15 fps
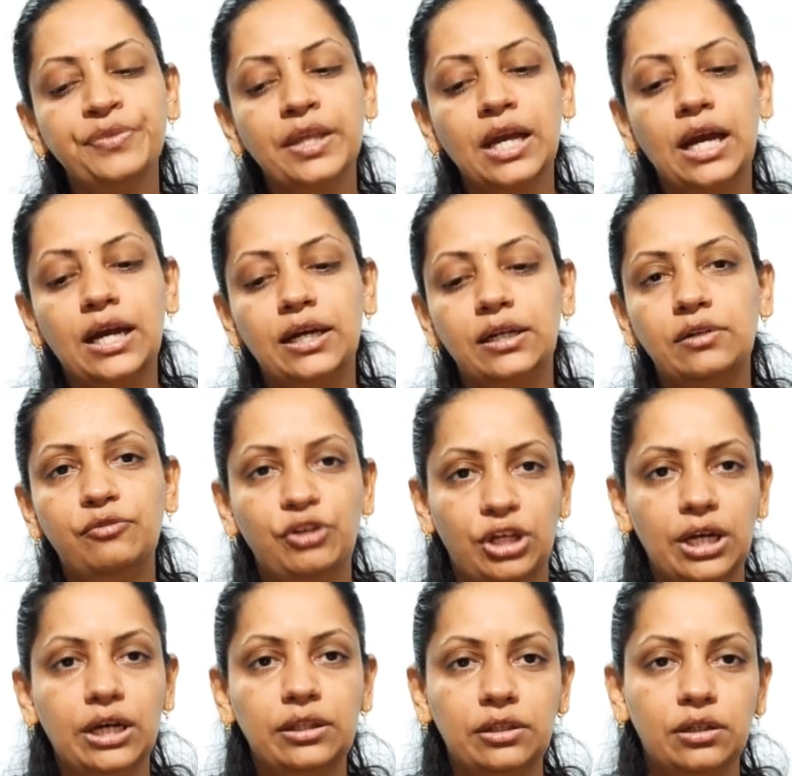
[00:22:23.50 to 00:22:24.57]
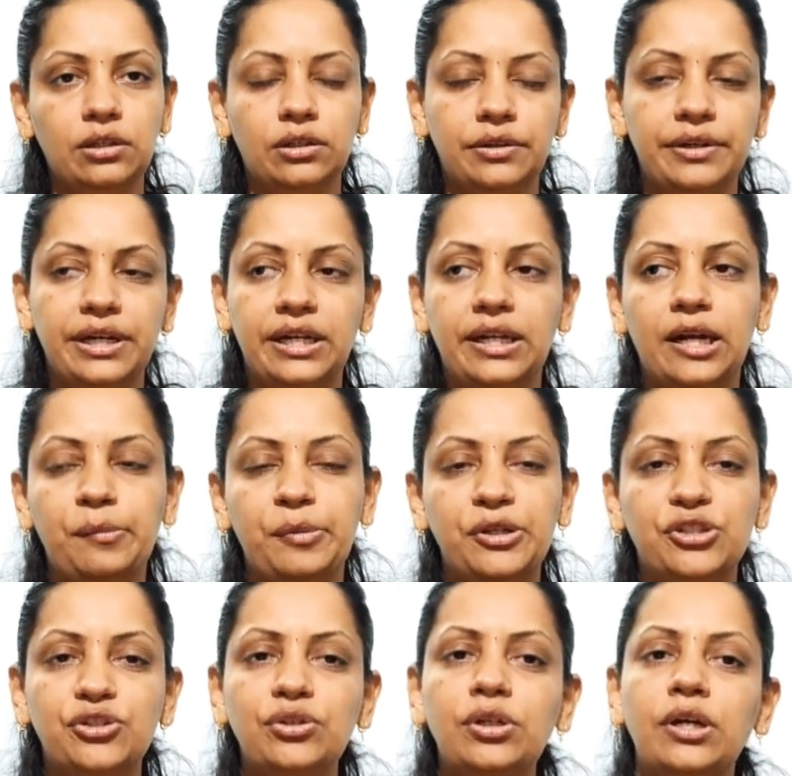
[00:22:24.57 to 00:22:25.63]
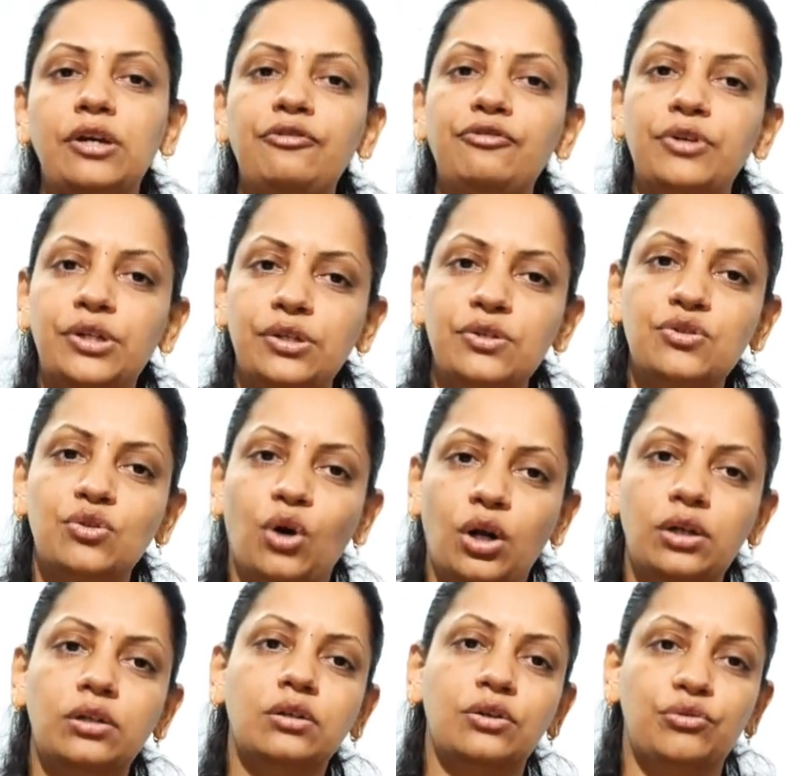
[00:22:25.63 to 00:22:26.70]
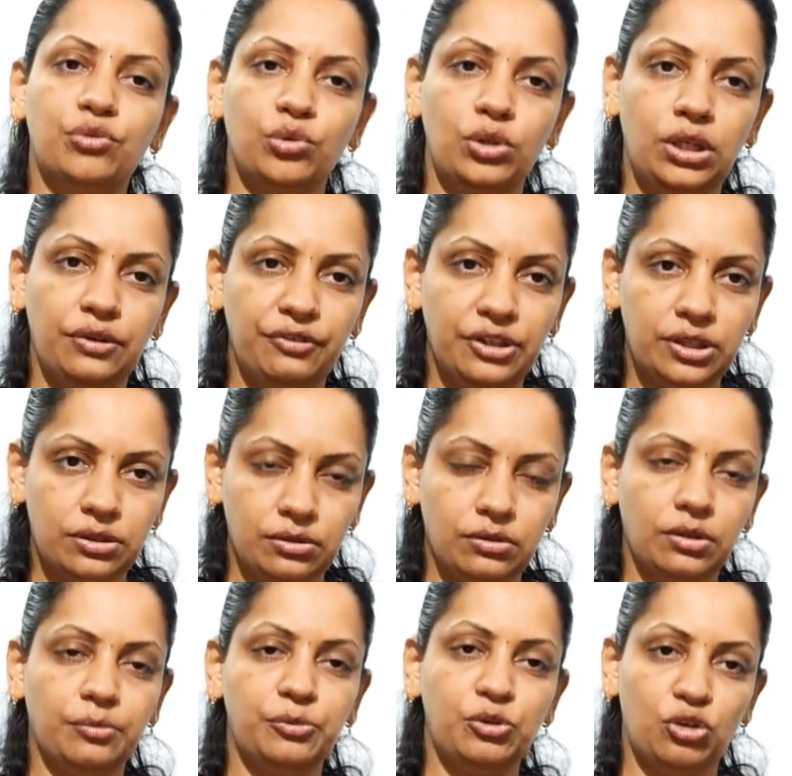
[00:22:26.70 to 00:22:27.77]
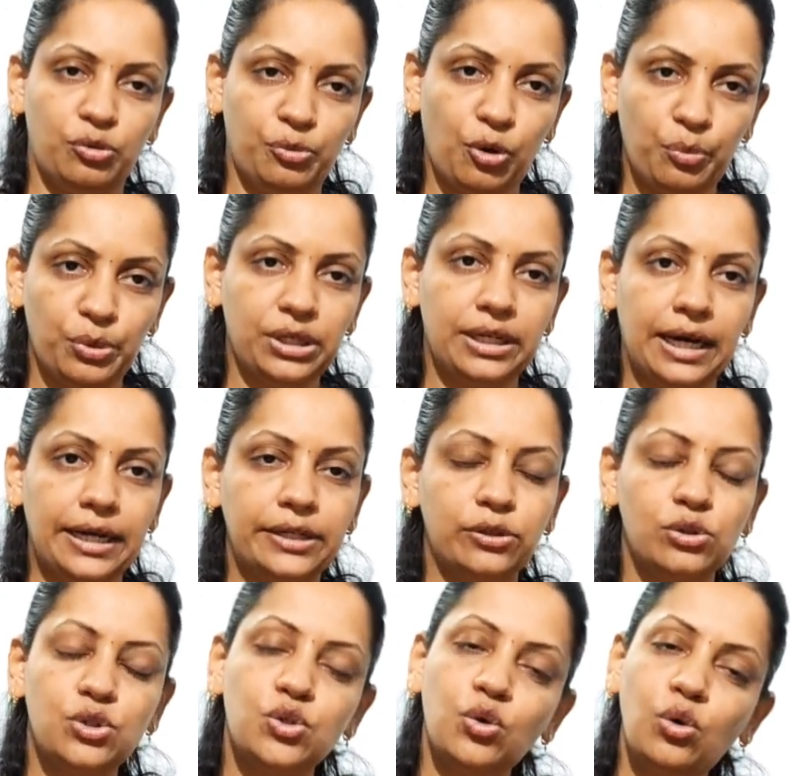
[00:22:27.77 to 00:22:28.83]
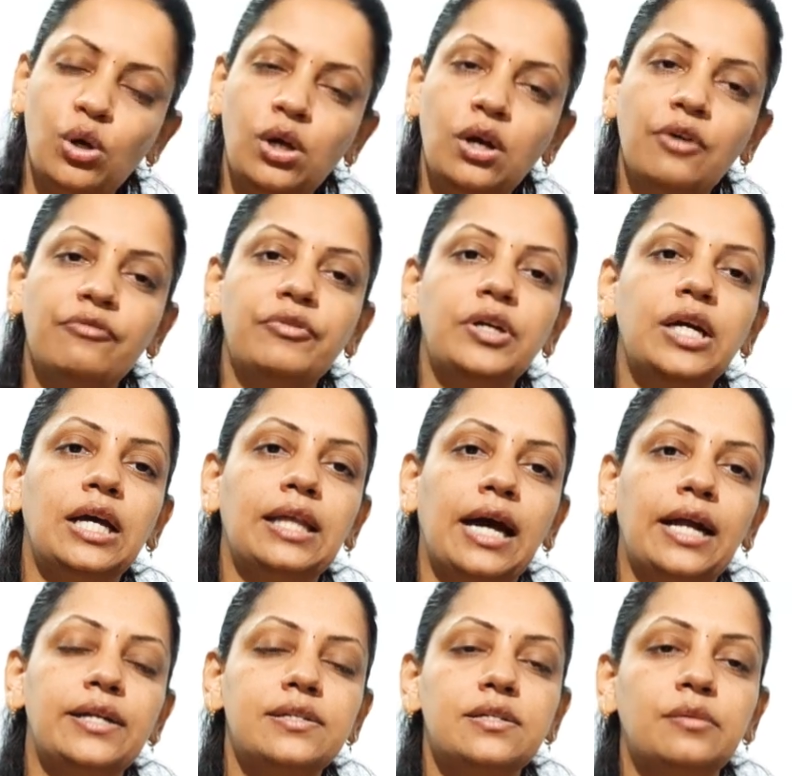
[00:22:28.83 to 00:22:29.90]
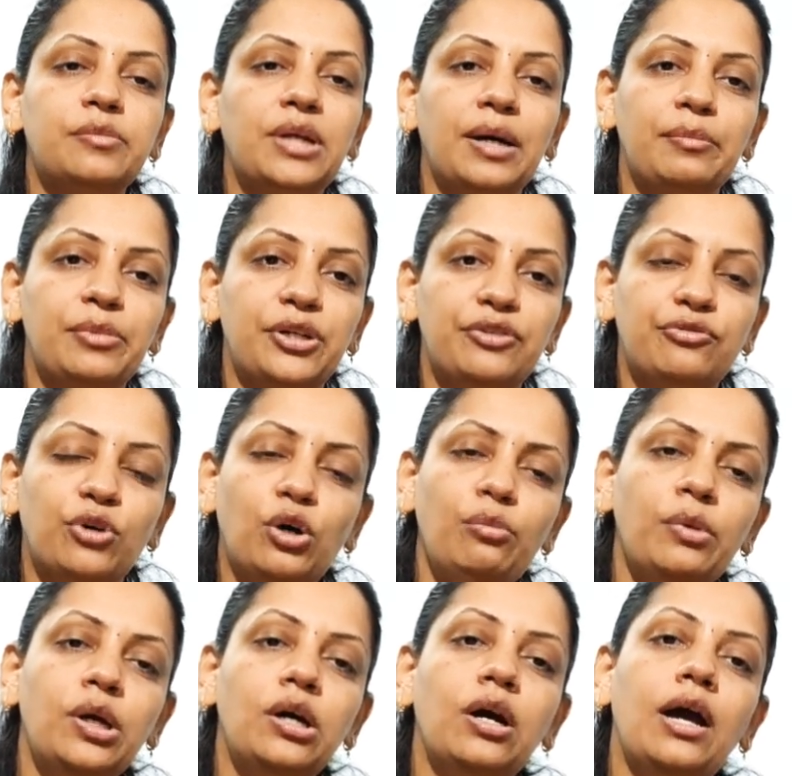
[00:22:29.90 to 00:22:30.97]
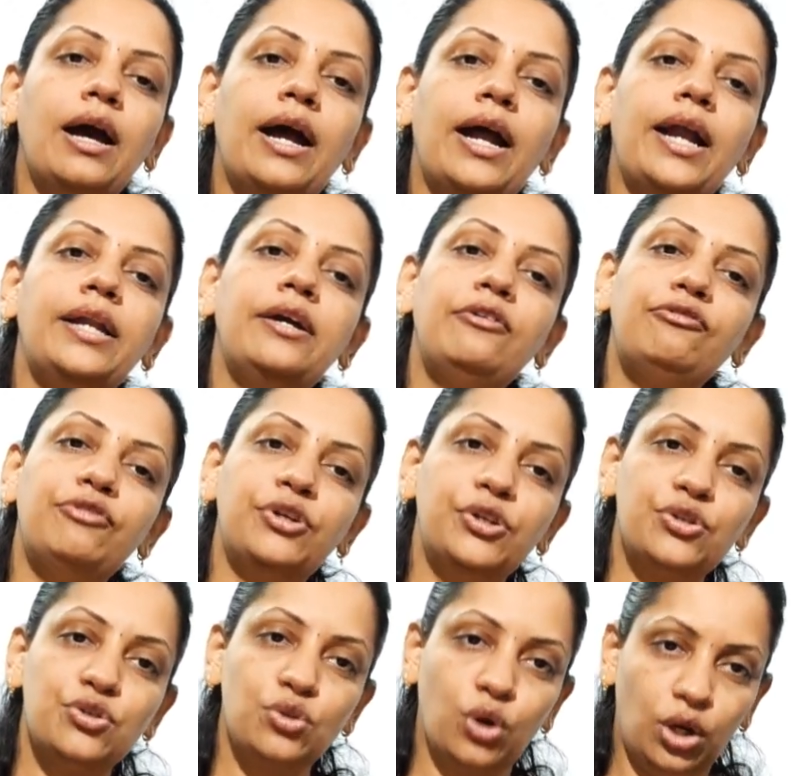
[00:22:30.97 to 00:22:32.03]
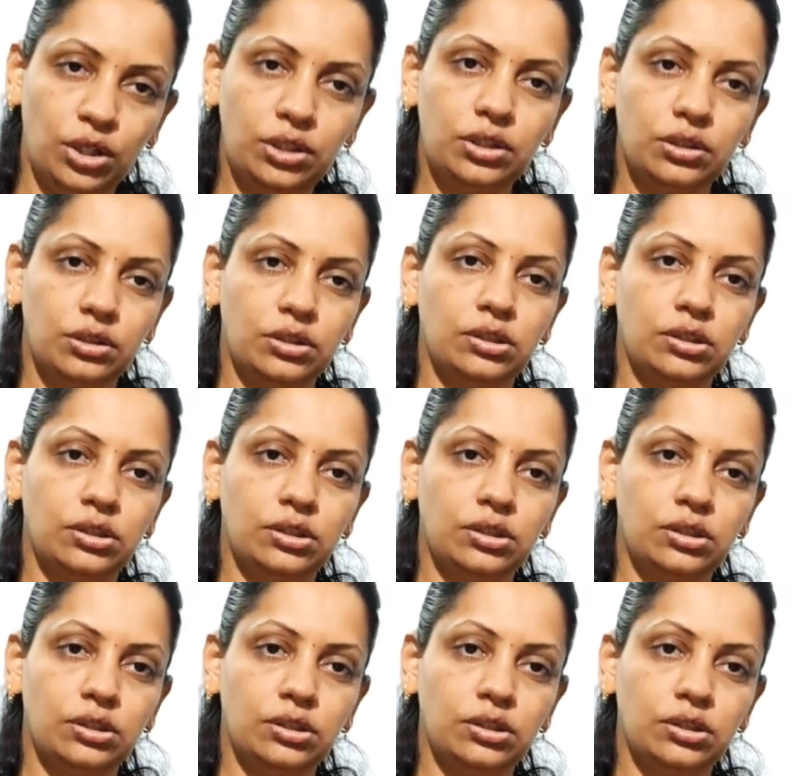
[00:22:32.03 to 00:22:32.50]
and we can treat that patient. If it is not controlling with your proper diet also, we can add some tablet form, and if it is not